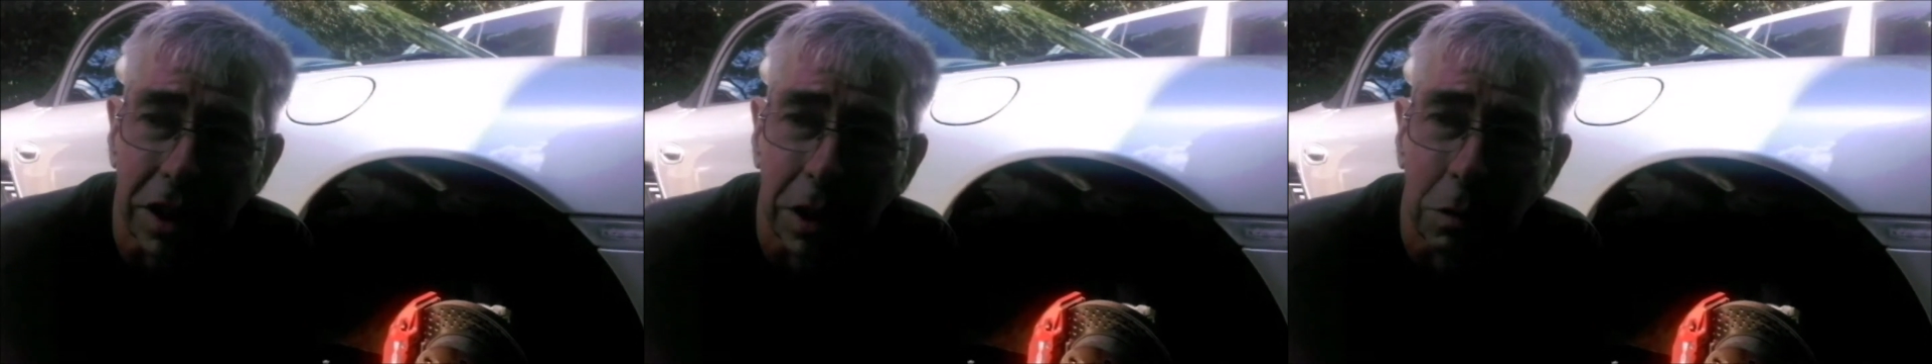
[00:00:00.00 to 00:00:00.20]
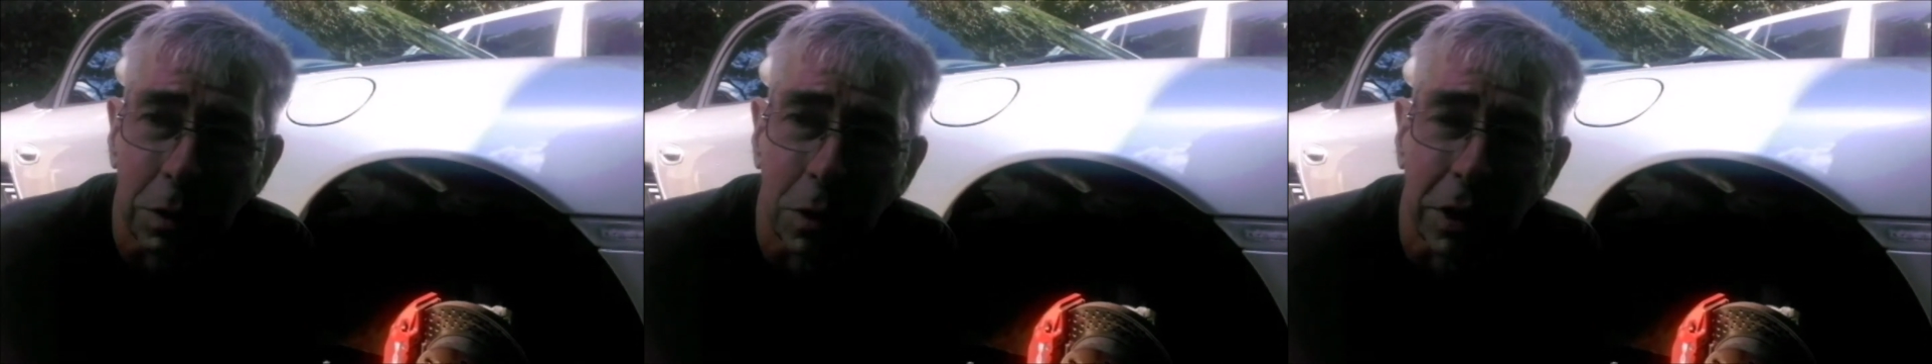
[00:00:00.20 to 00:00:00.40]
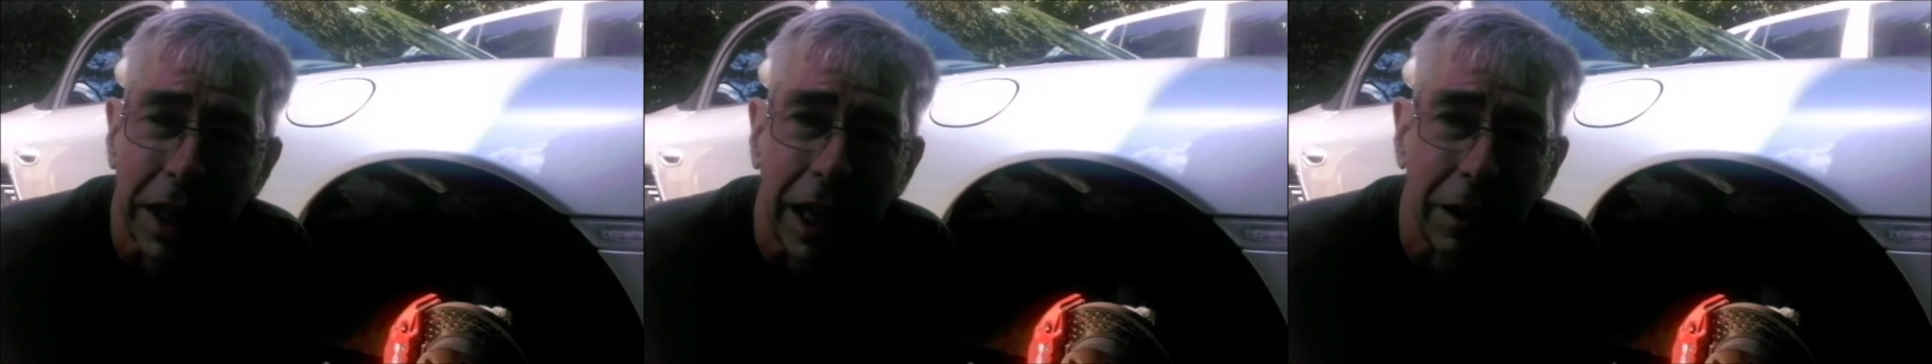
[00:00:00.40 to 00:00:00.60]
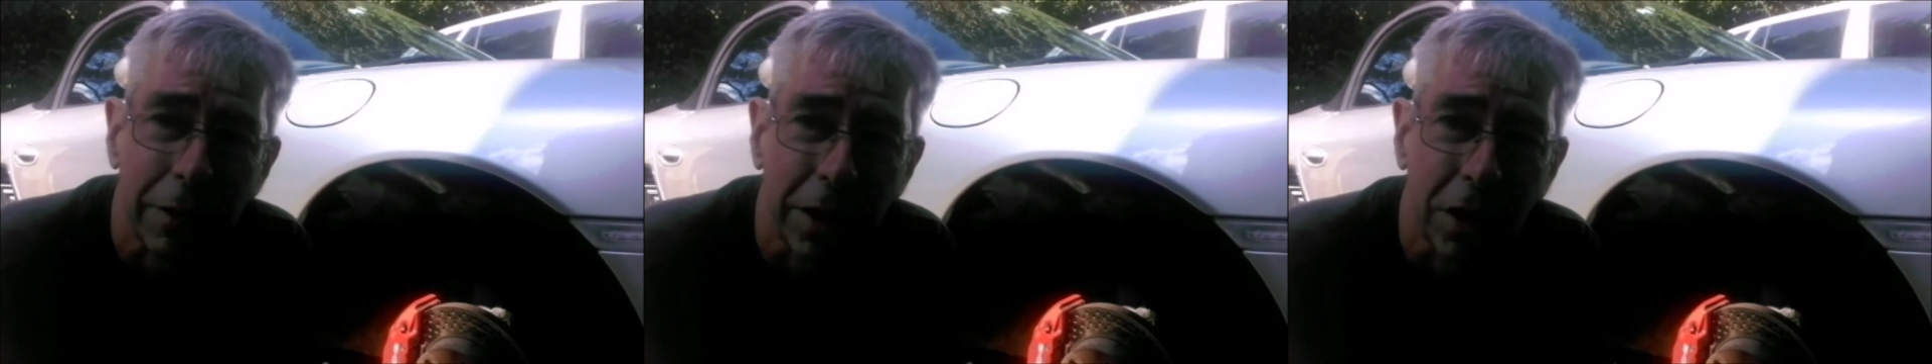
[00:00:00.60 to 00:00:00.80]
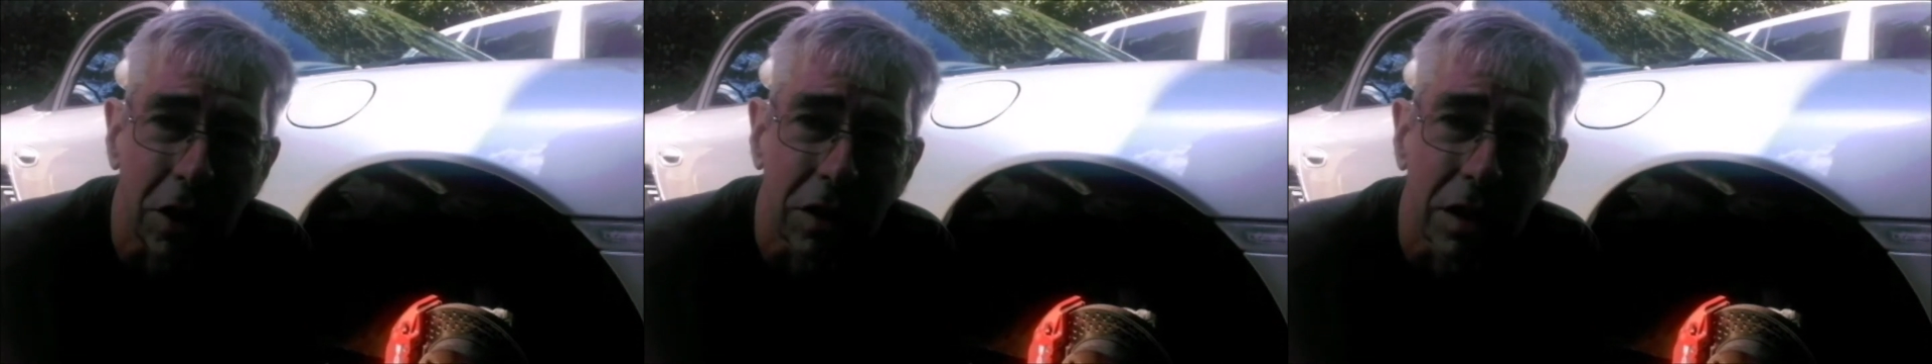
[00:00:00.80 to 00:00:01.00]
So we'll carry
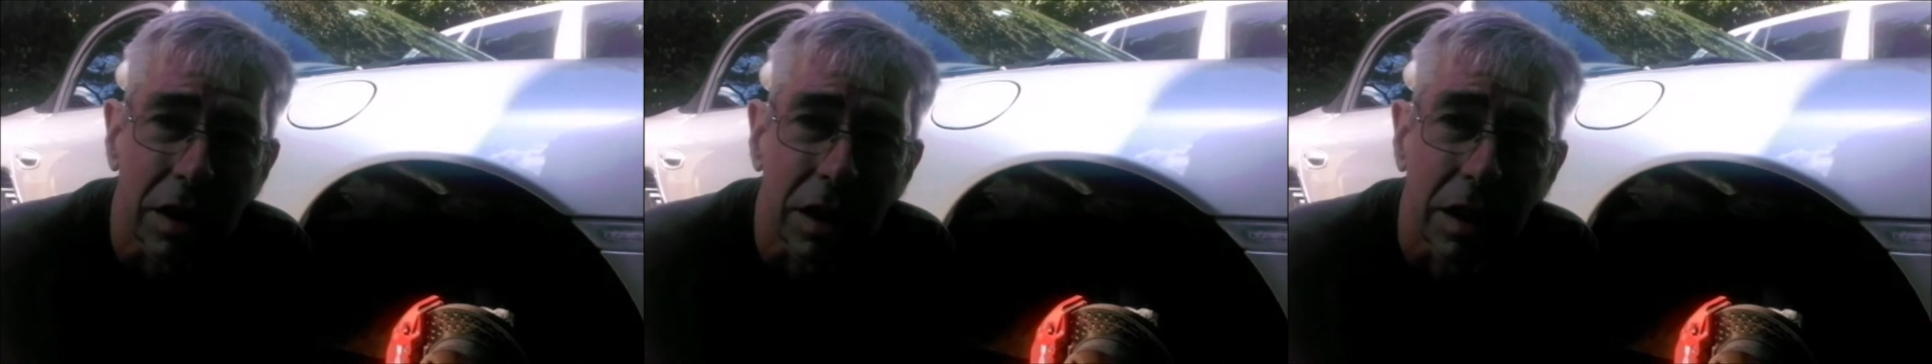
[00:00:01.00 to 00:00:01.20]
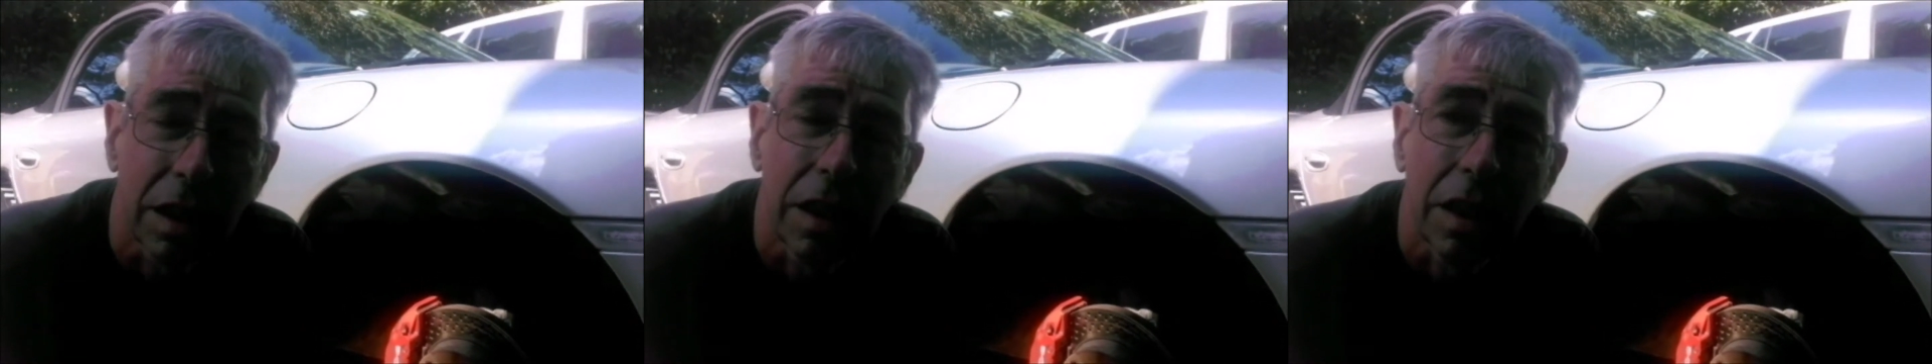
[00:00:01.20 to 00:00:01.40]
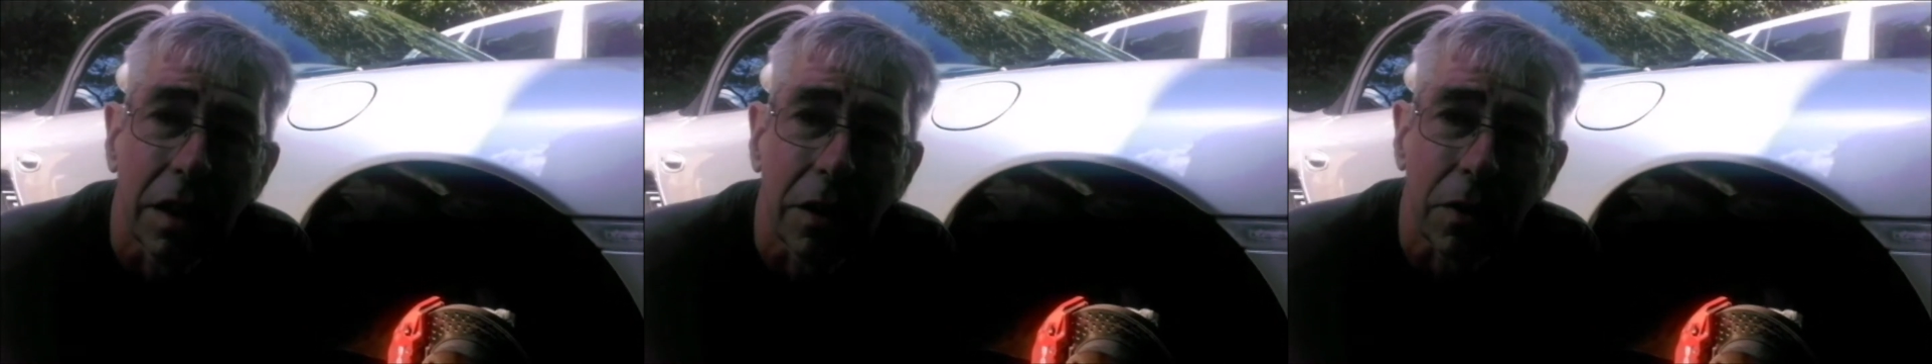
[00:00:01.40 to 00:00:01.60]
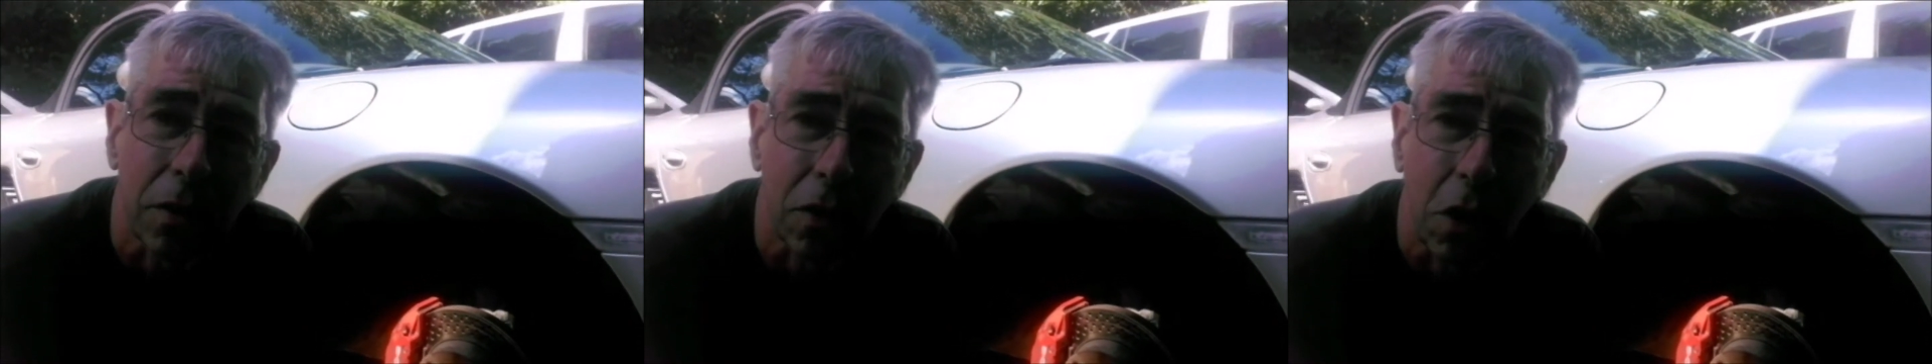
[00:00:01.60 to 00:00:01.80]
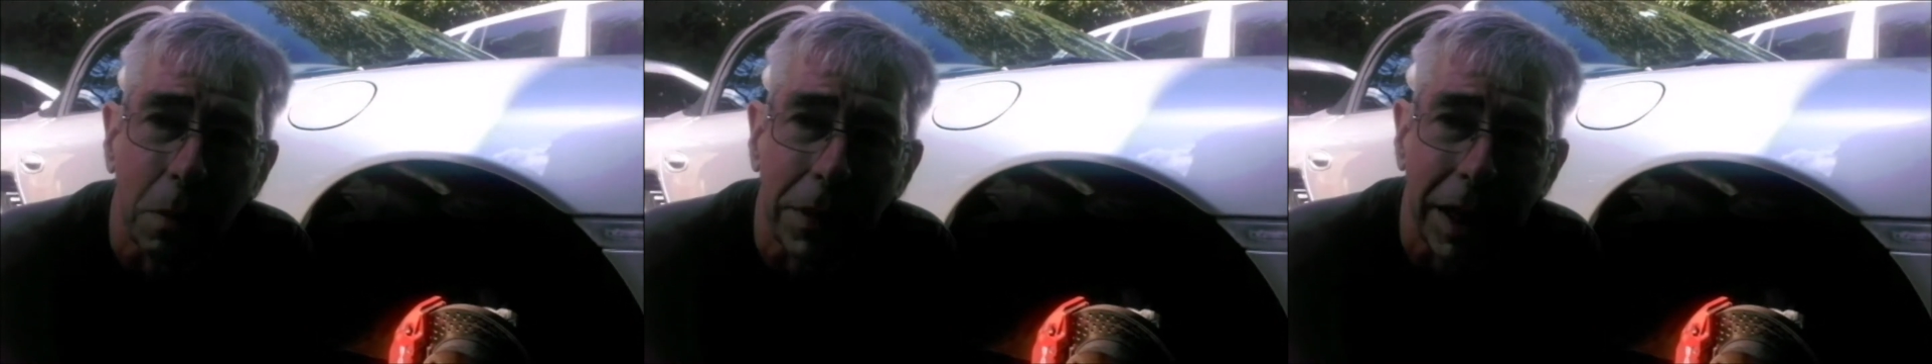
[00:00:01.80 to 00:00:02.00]
on
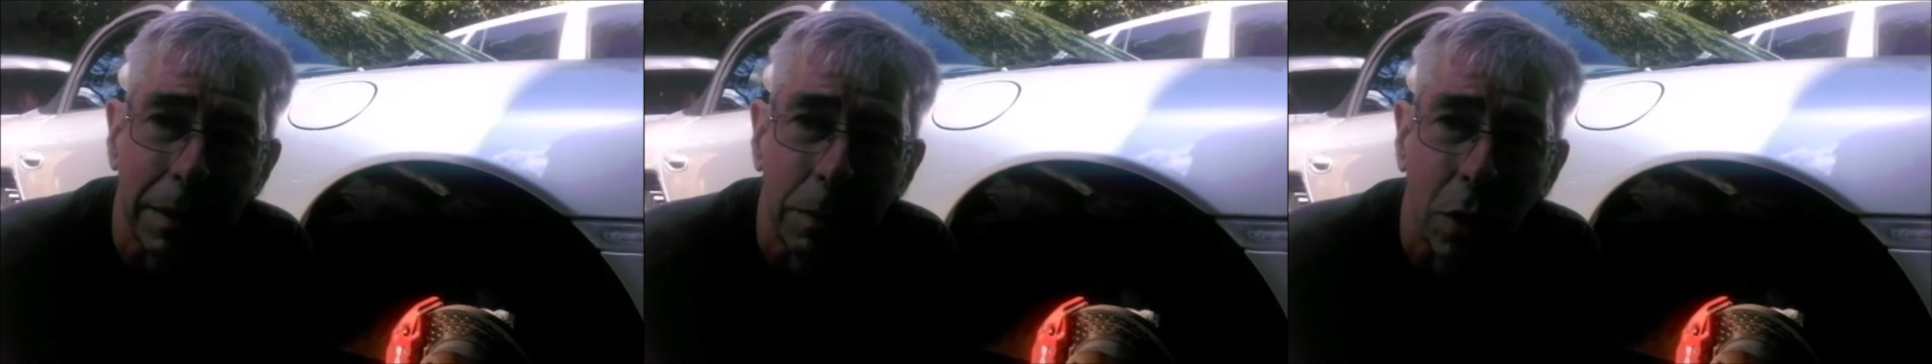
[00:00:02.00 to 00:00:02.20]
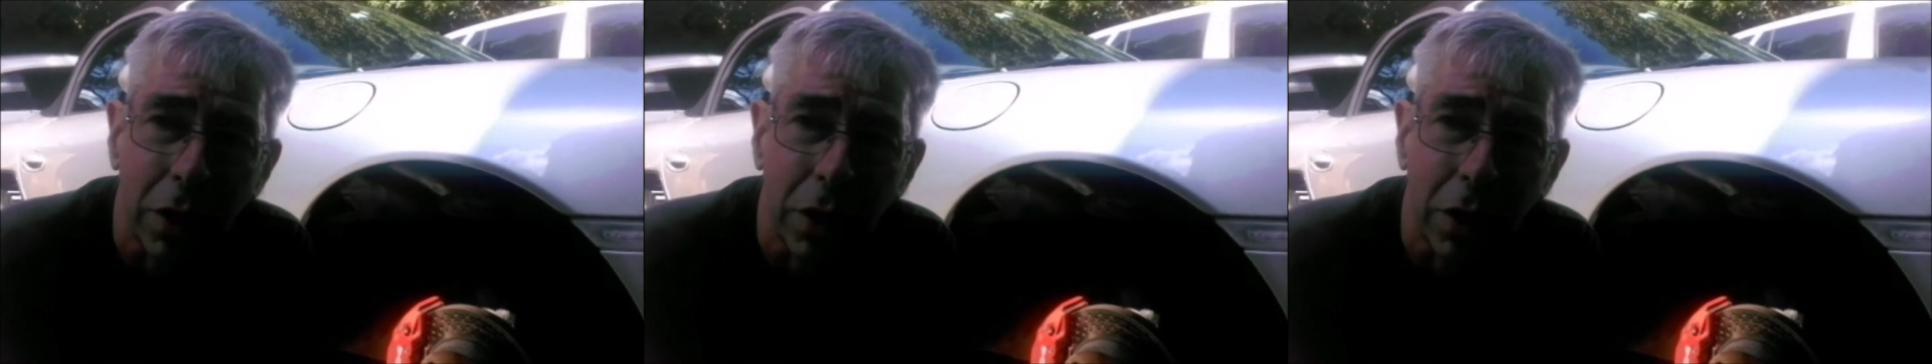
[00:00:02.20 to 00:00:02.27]
from that